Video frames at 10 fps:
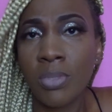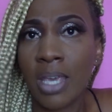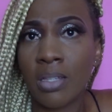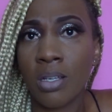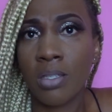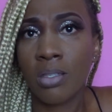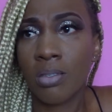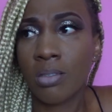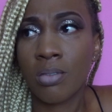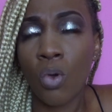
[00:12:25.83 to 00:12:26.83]
get
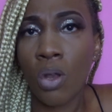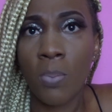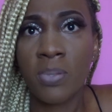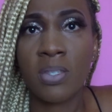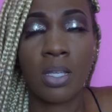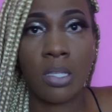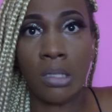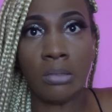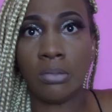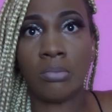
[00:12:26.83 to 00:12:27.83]
us all upset
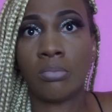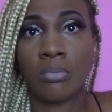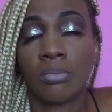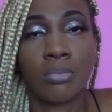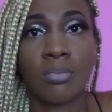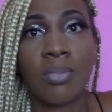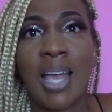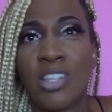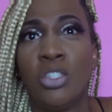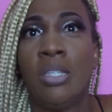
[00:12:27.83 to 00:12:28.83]
and
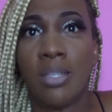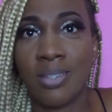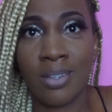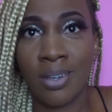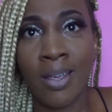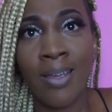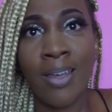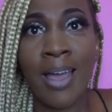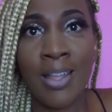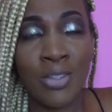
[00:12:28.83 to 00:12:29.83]
agitated
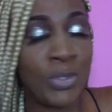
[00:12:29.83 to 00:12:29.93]
and